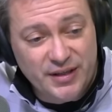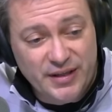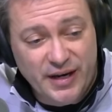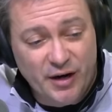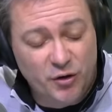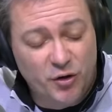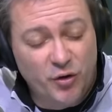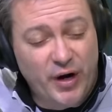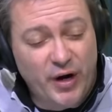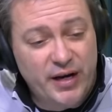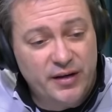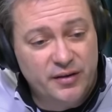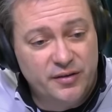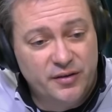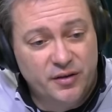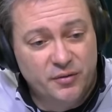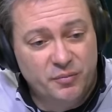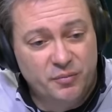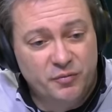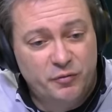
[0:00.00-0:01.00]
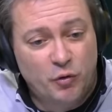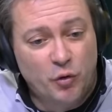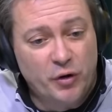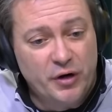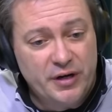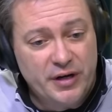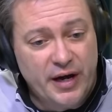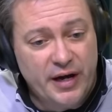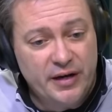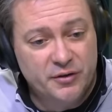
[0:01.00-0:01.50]
Now, granted, the
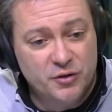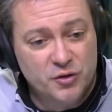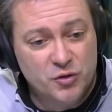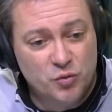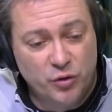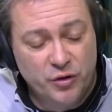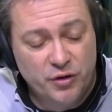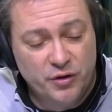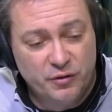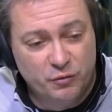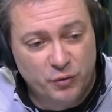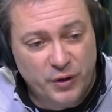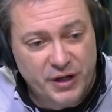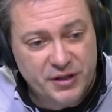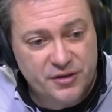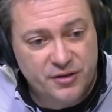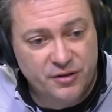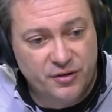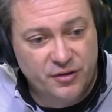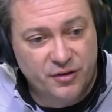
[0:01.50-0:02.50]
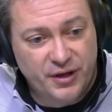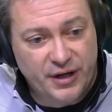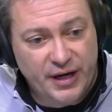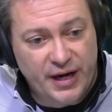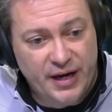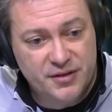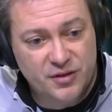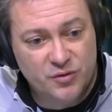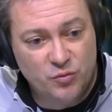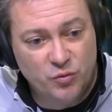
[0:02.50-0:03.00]
49ers wouldn't have rested their
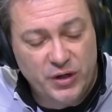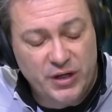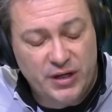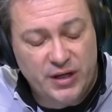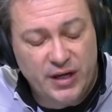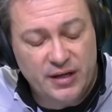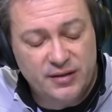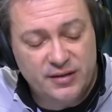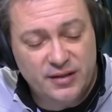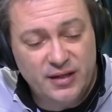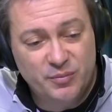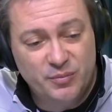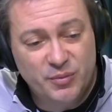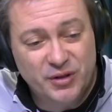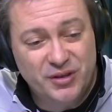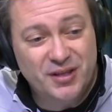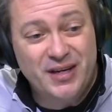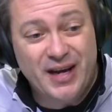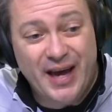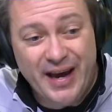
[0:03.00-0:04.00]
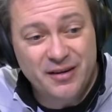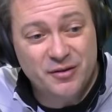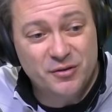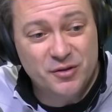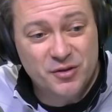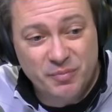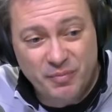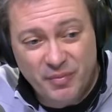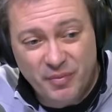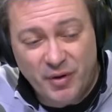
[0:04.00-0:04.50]
guys in week 18, but the Lions